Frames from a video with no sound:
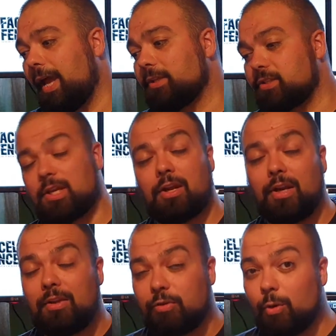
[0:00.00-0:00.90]
So
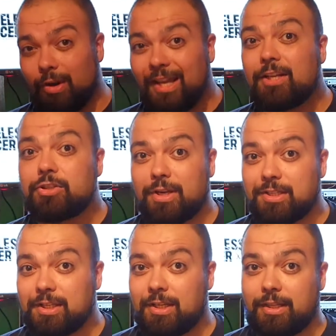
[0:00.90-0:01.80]
if you are
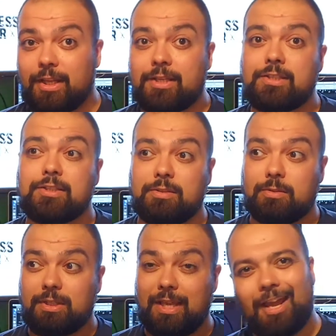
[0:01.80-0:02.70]
interested in this,
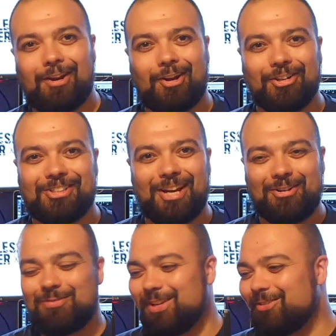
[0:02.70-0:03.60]
get in contact
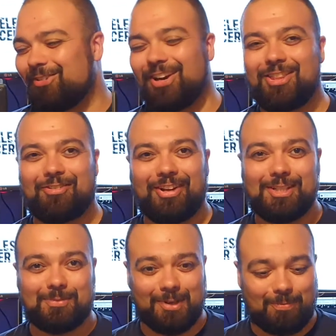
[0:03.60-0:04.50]
with me via the
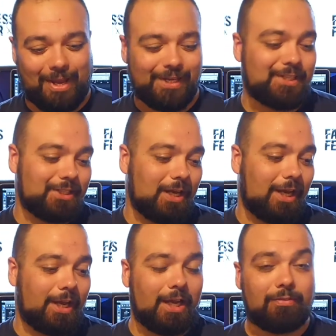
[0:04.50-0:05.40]
Facebook page.
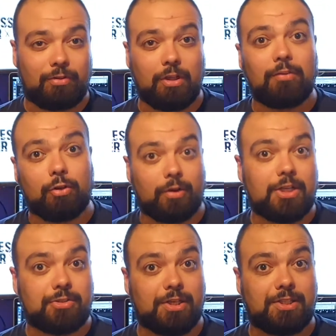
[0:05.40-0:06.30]
If you're
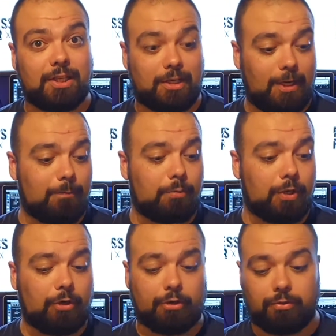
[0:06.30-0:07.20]
interested in
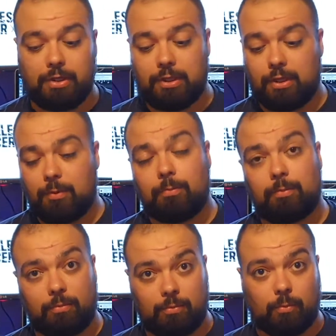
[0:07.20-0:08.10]
pre-ordering
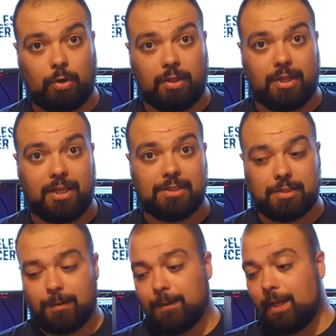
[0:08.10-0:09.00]
one of these,